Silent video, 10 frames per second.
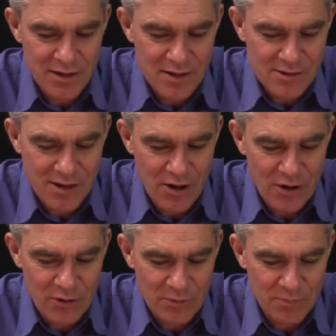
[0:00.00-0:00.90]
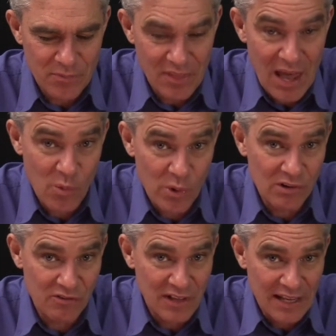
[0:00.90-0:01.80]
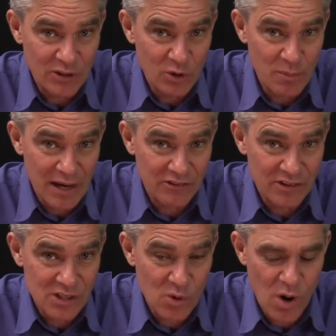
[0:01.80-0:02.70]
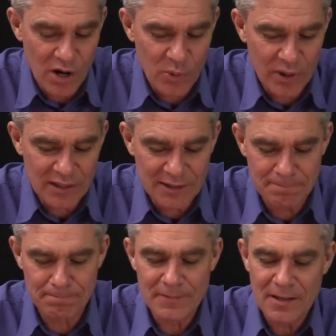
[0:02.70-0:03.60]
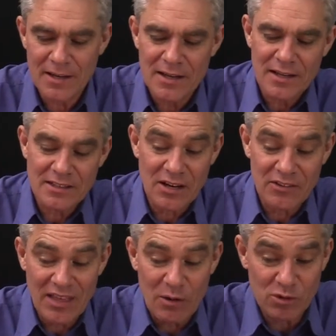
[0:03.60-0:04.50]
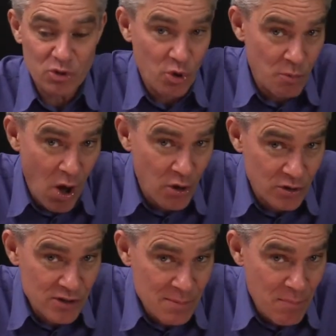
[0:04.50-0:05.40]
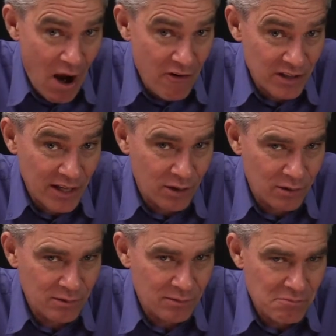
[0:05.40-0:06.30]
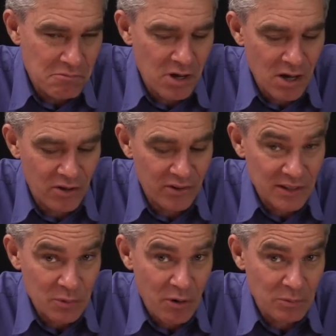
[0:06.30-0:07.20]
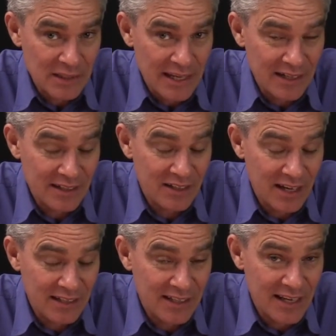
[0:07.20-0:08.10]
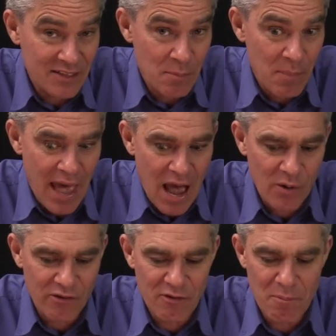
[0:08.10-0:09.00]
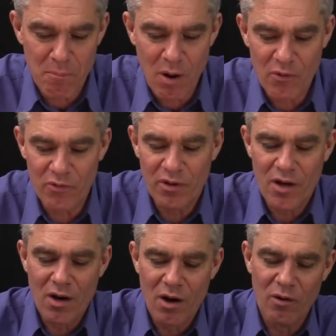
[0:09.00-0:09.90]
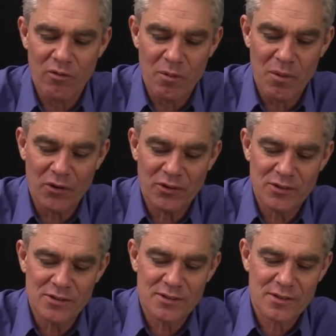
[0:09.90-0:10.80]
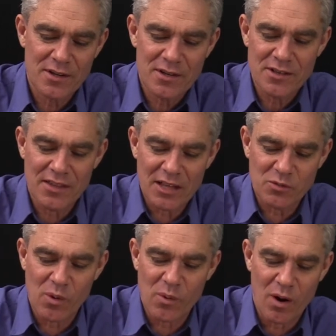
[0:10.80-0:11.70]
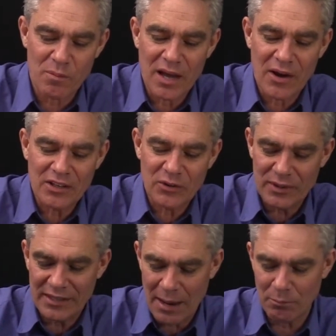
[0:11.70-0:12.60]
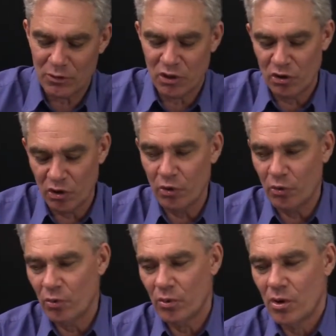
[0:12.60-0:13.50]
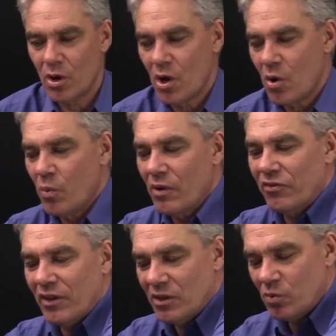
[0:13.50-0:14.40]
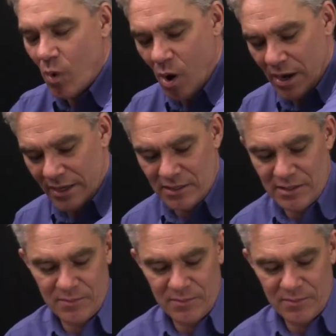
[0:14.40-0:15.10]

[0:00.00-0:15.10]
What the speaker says: So that will flatten your batteries quite quickly. So if that was two motors in parallel, well, then you're probably going to get the power from both of the motors. So that's what I'm going to attempt to do with these wires.